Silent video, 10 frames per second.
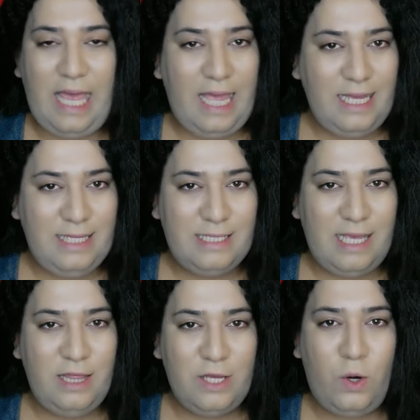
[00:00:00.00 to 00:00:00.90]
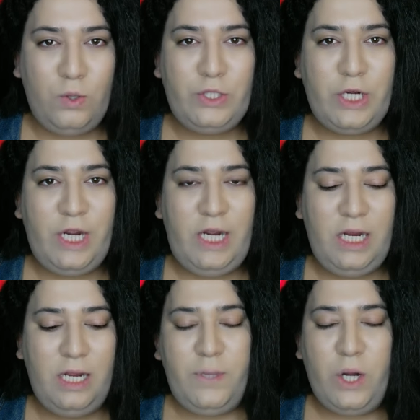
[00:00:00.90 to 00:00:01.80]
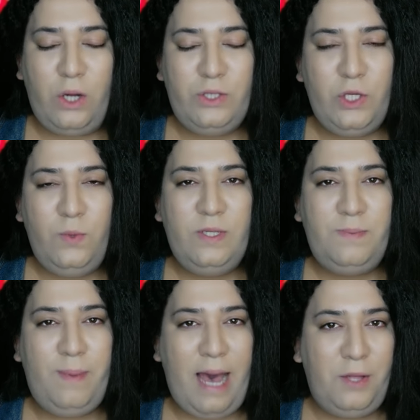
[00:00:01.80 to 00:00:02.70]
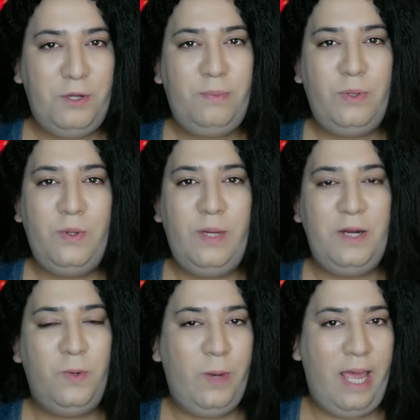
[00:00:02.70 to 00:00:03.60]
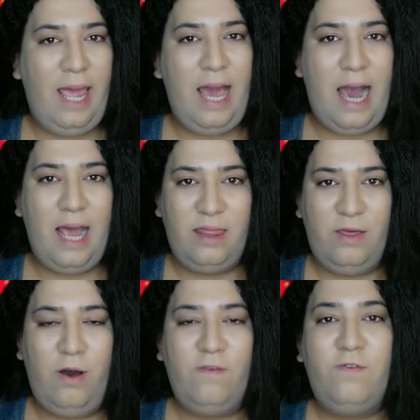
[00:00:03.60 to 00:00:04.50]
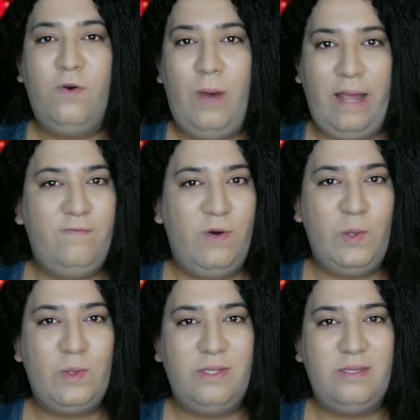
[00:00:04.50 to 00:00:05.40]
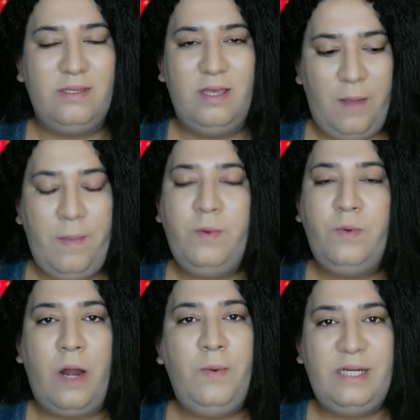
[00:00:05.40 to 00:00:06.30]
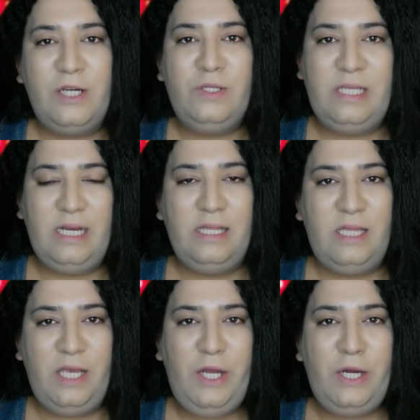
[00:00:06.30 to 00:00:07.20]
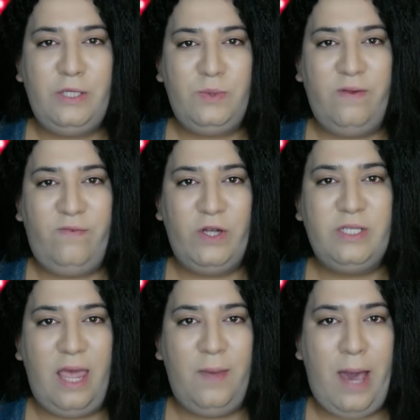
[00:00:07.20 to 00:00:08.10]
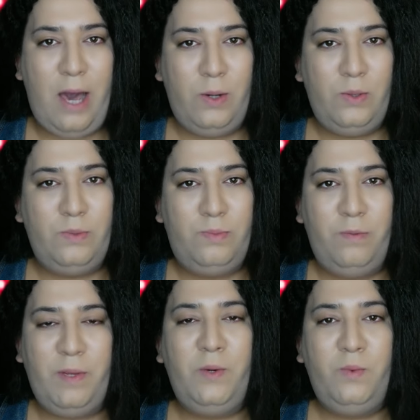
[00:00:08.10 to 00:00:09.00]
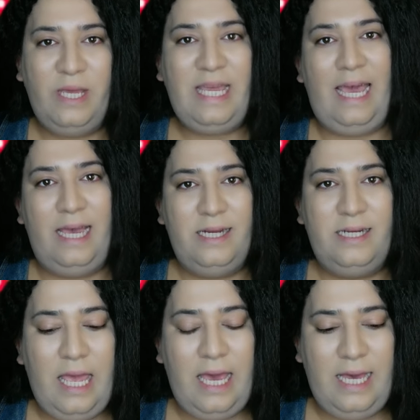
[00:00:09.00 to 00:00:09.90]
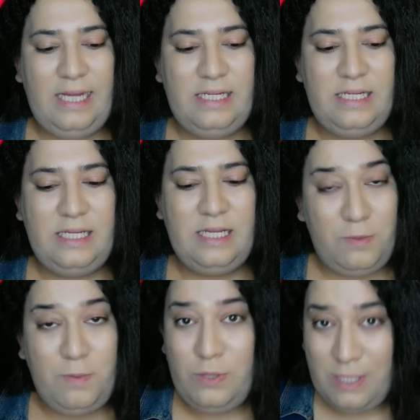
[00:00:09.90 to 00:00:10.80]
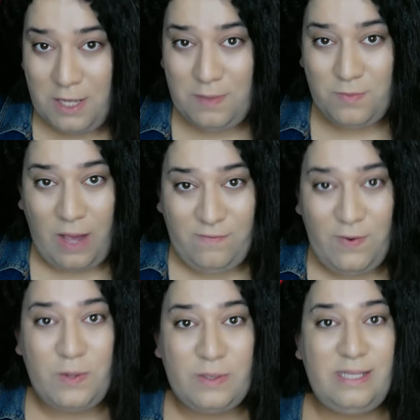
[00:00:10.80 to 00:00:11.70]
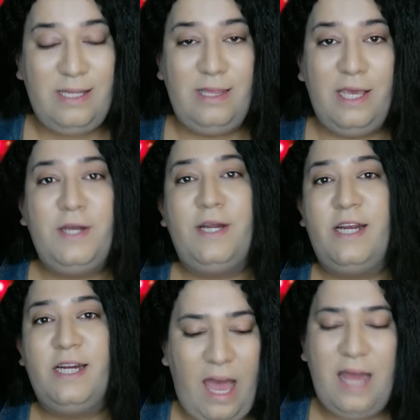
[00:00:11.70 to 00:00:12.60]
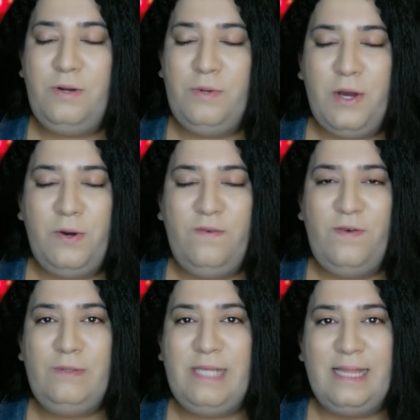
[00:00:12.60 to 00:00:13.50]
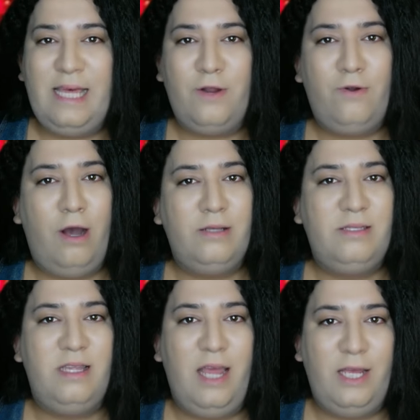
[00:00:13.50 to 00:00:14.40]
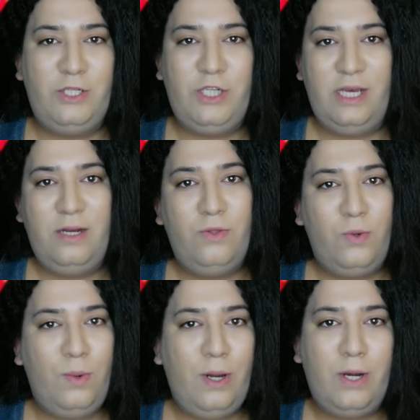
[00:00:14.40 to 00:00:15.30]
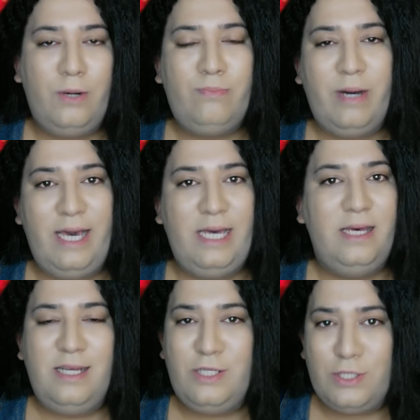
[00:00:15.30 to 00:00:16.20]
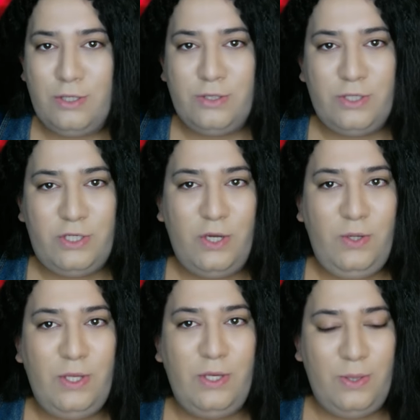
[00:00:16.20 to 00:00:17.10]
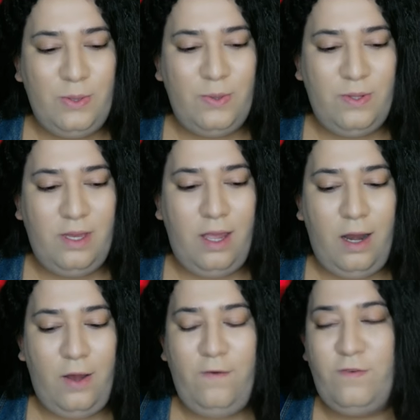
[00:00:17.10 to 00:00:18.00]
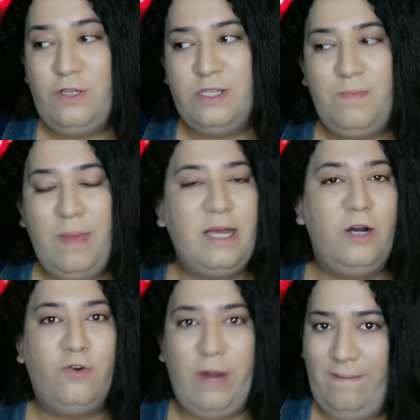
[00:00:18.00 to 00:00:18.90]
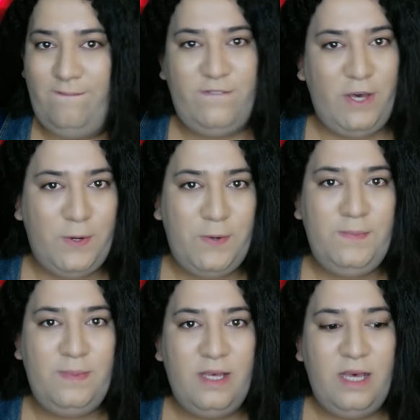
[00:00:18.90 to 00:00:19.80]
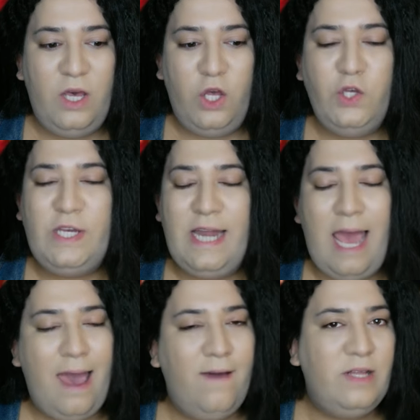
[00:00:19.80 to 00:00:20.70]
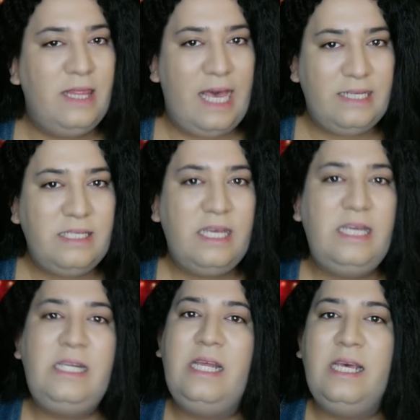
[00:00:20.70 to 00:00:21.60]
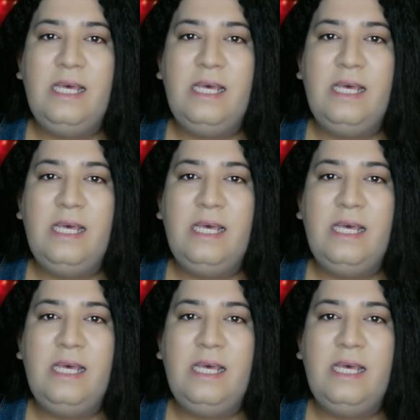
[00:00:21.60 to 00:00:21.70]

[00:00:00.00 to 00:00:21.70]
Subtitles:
things in the culture, but also was palatable in a way I thought for white folks. I remember when I went to go see it in theaters when it first came out, premiere weekend, and it was mostly white folks in the theater. I don't know if it was like that across the nation or the world, but that just goes to show you, you know, if you just make a great film, you can have a lesson